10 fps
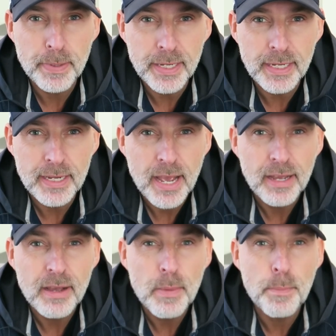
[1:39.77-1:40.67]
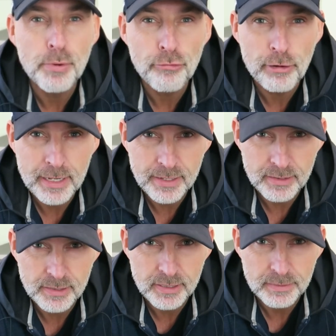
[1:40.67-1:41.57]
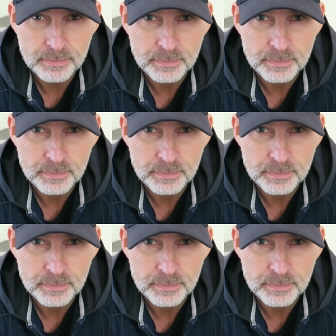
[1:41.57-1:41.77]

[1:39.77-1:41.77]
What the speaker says: be brilliant